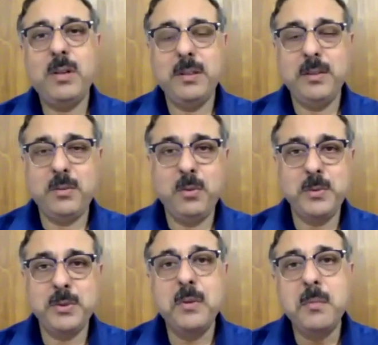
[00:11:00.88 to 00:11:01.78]
the
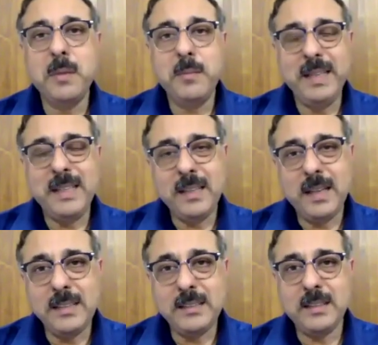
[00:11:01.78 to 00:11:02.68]
chromosome, make it
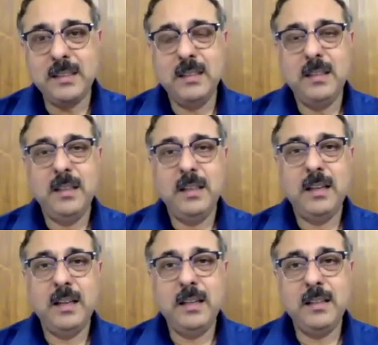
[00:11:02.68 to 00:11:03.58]
lighter,
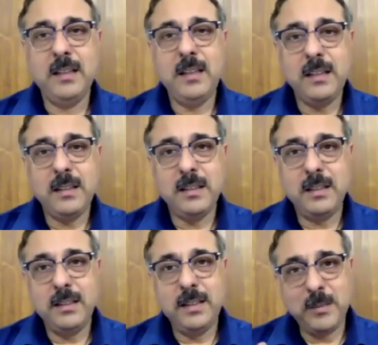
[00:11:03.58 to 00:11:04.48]
and then
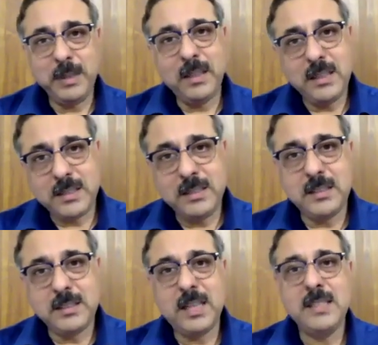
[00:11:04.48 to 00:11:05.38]
chemically
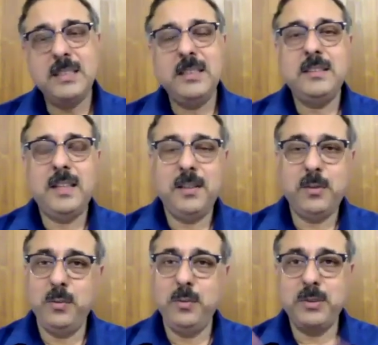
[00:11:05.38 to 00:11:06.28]
synthesize the entire
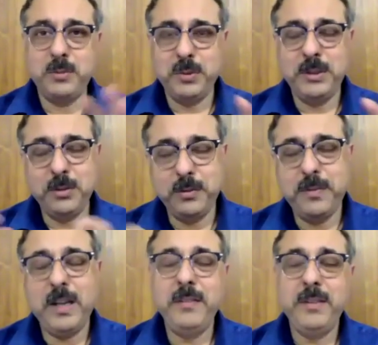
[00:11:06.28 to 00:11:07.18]
chromosome. So it took
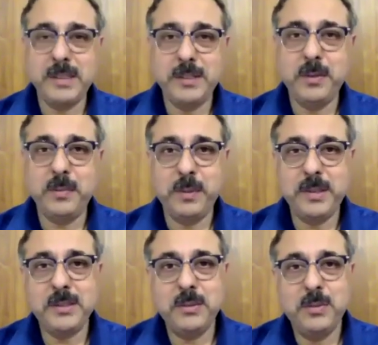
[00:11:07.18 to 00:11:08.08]
5 years for the
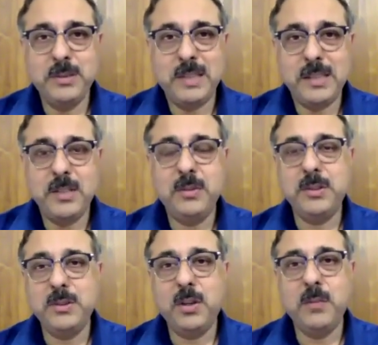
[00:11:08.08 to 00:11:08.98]
person who was actually on
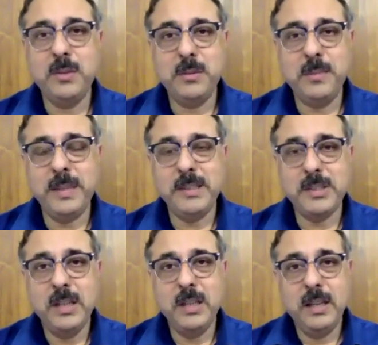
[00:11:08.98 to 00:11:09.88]
the job, on the
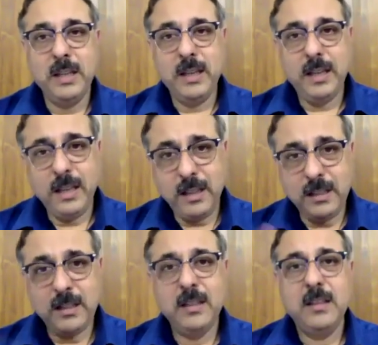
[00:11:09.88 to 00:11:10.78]
bench,
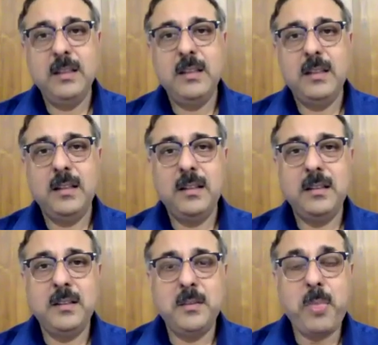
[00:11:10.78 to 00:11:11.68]
and
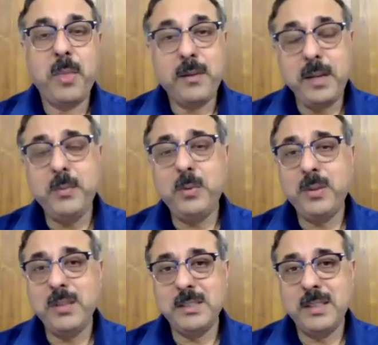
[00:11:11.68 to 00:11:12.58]

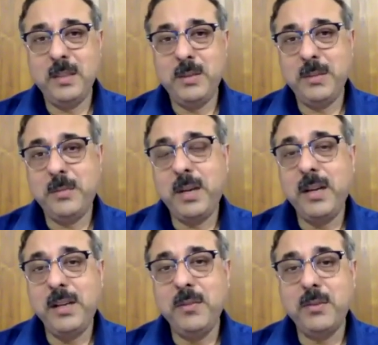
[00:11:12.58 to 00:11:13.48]
reboot the cell with a
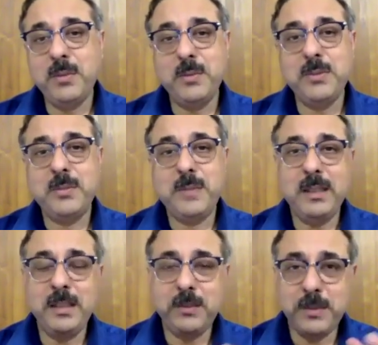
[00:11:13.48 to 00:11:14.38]
brand new chromosome,
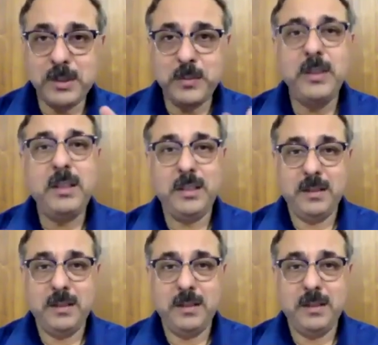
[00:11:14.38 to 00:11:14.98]
and it was working.